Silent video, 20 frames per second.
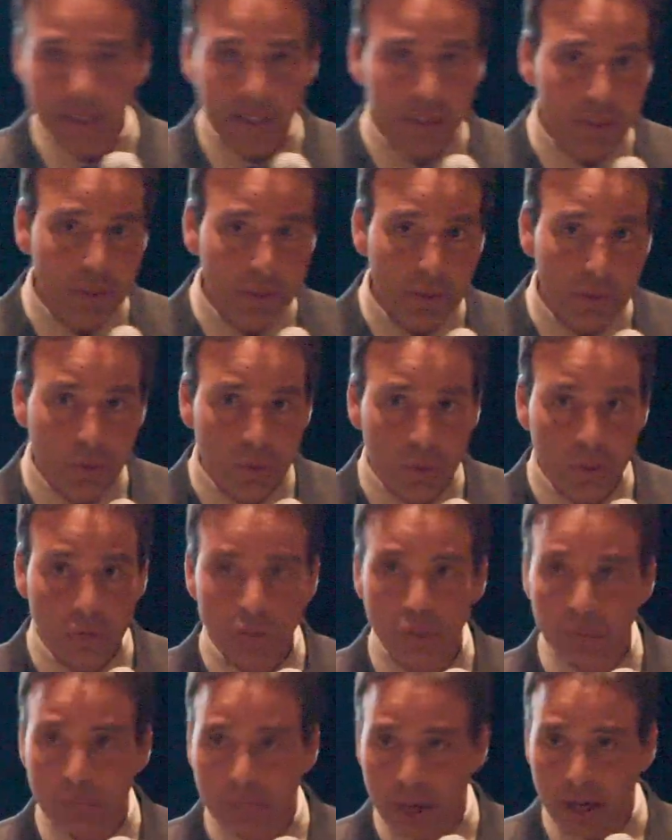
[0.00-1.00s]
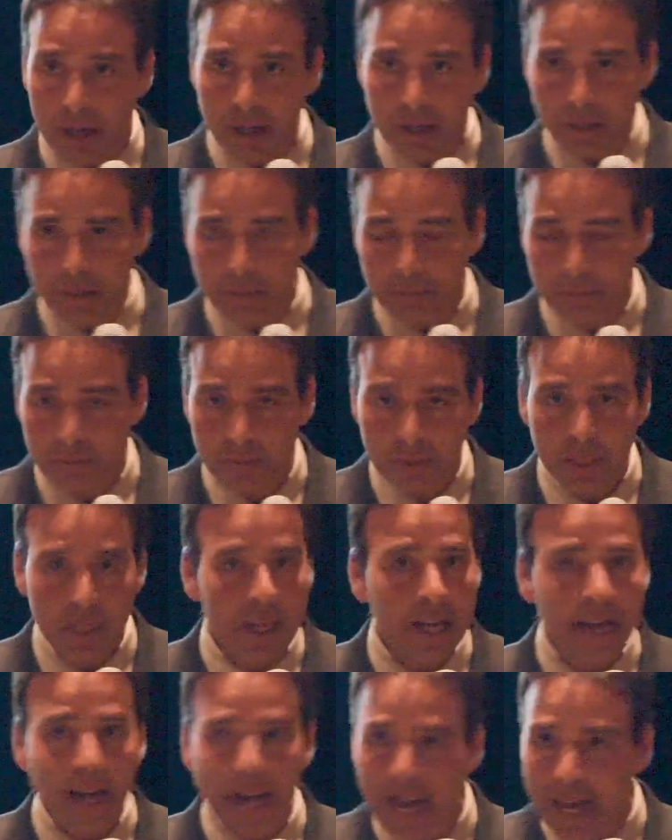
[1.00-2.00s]
that's due tomorrow,
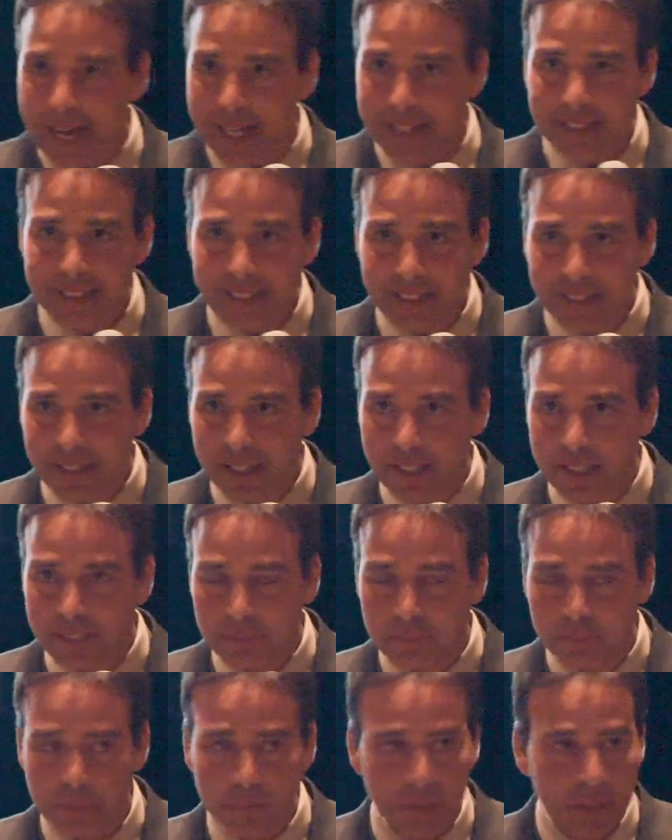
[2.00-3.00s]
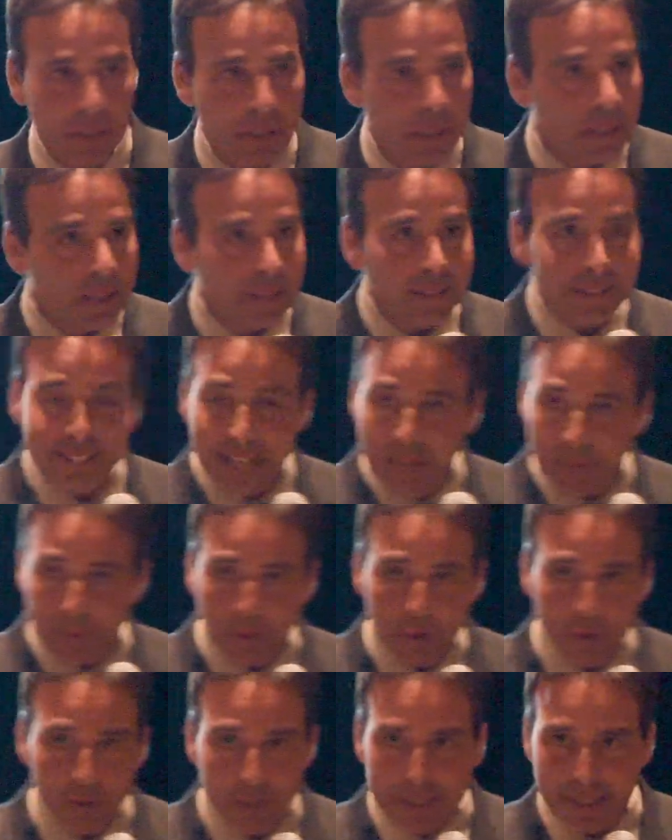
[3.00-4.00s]
high deadline.
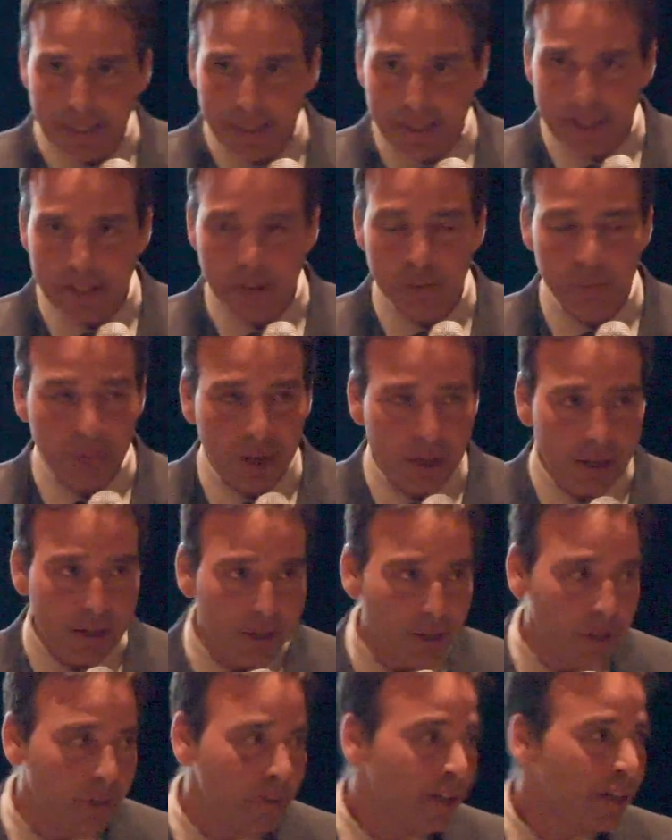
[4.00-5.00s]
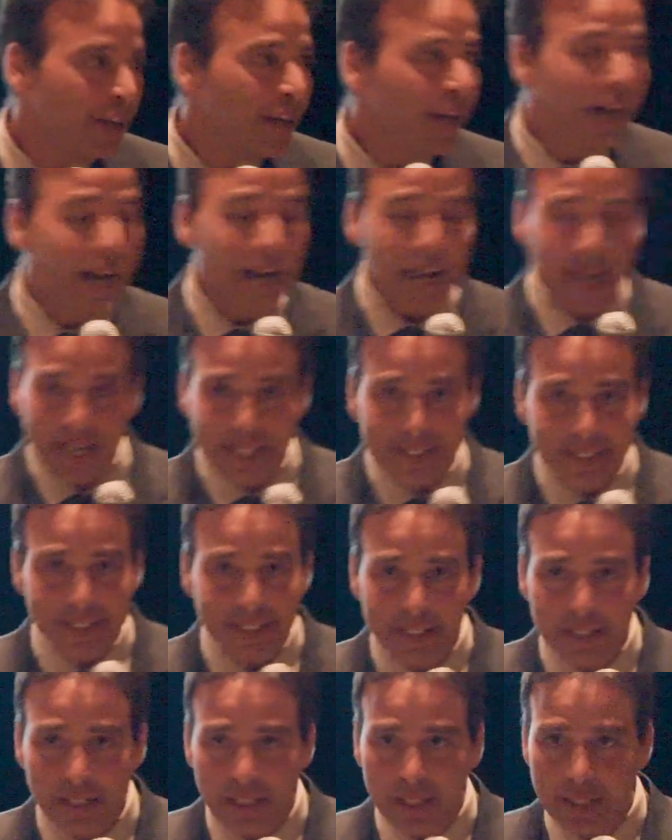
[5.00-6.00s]
Chemistry test tomorrow, high
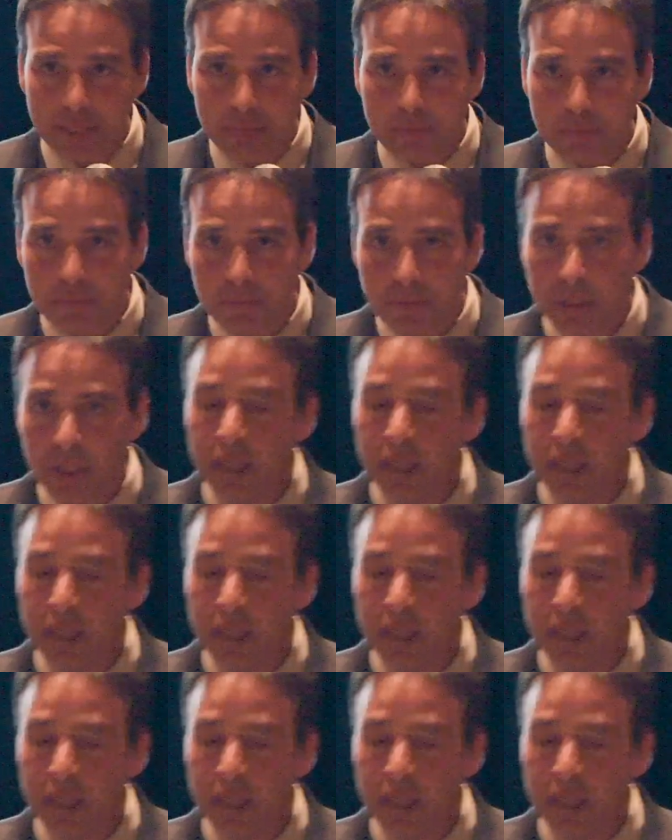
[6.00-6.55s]
deadline.